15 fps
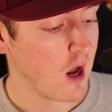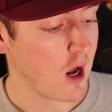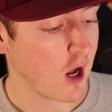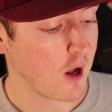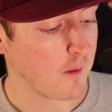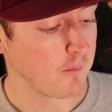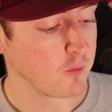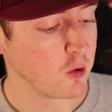
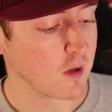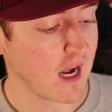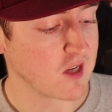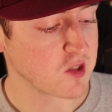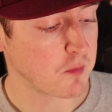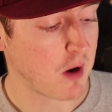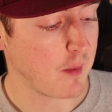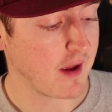Um, you
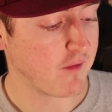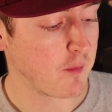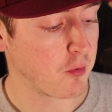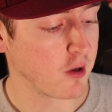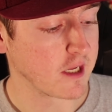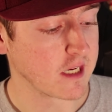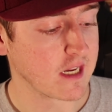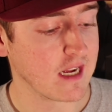guys will probably have a
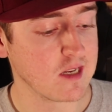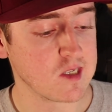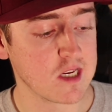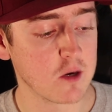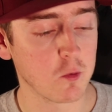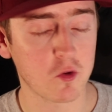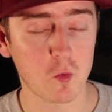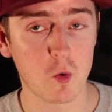pretty good
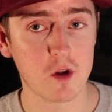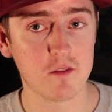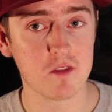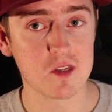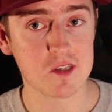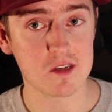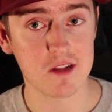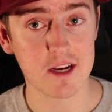idea with one of
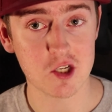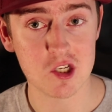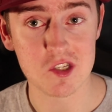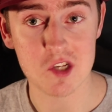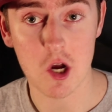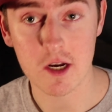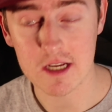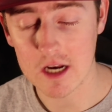the
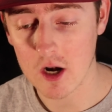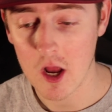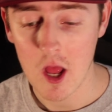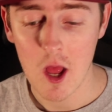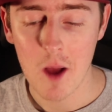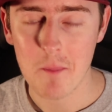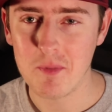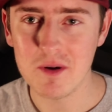selections on here.
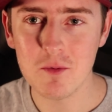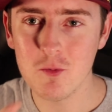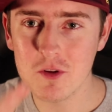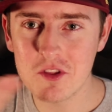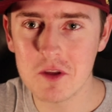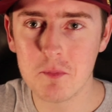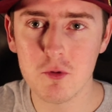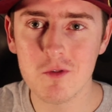But
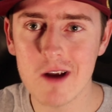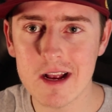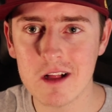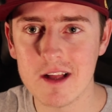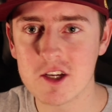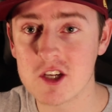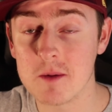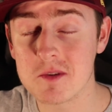with the Blu-ray
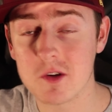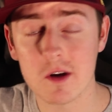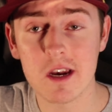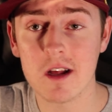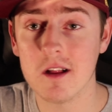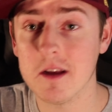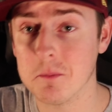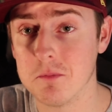collection, I'm still
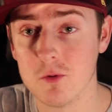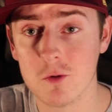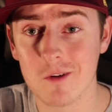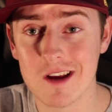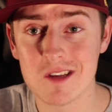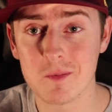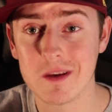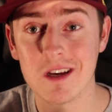going to collect
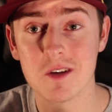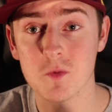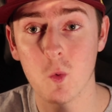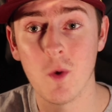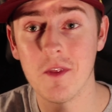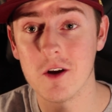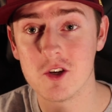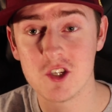Blu-rays because,
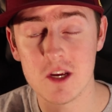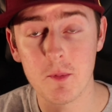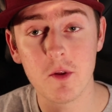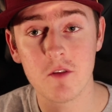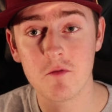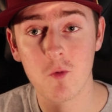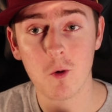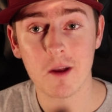one, they're cheaper
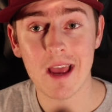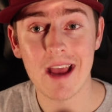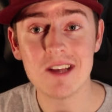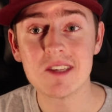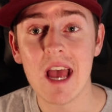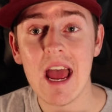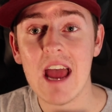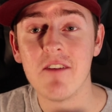than four
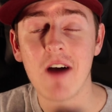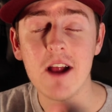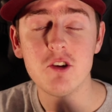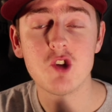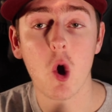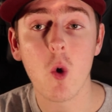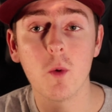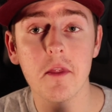Ks. If I
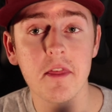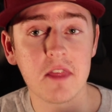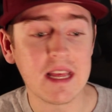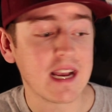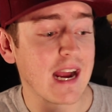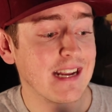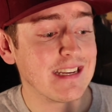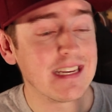don't
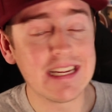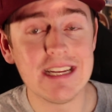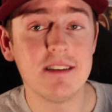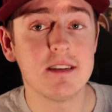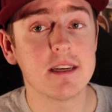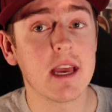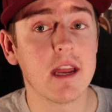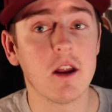think I
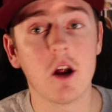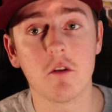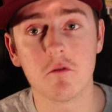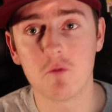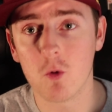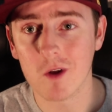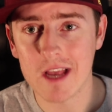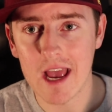need to get it on
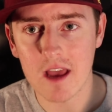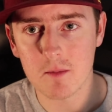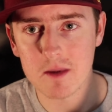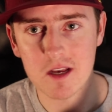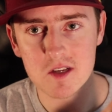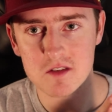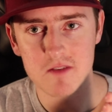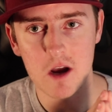four K
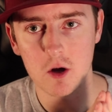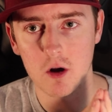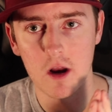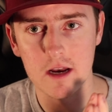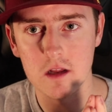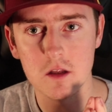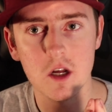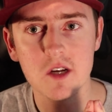because of how
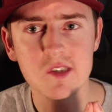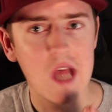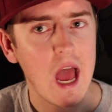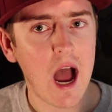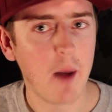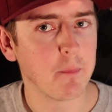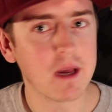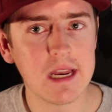great it looks,
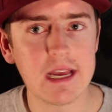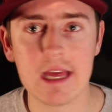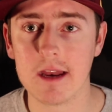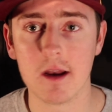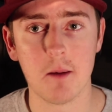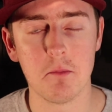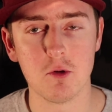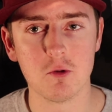I'm going to get
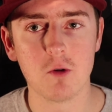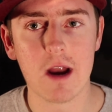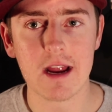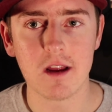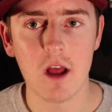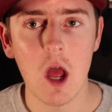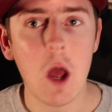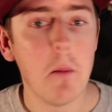it on
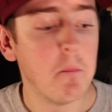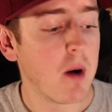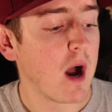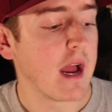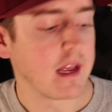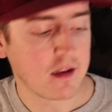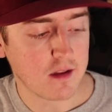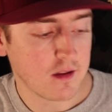Blu-ray.
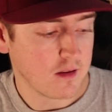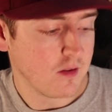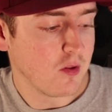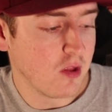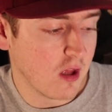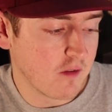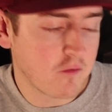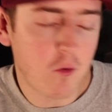But
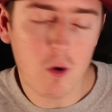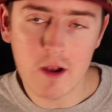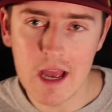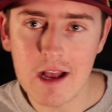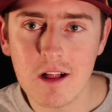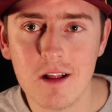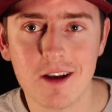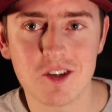the four
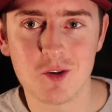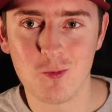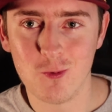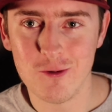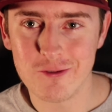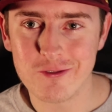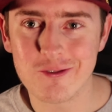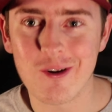K collection
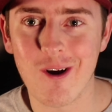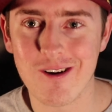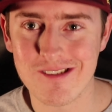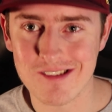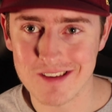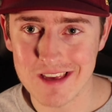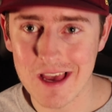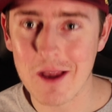will
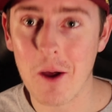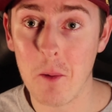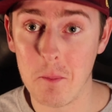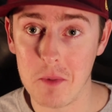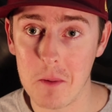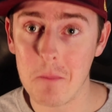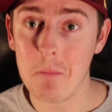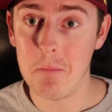start to get a
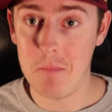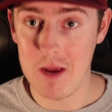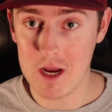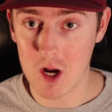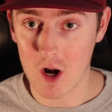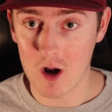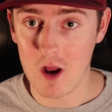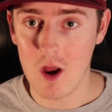bit
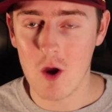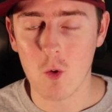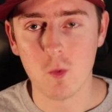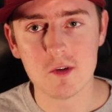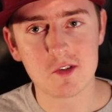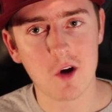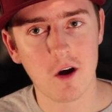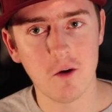bigger.
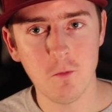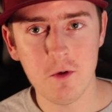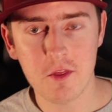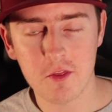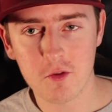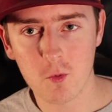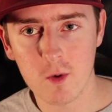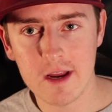We started
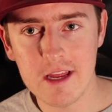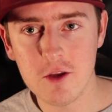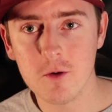with three.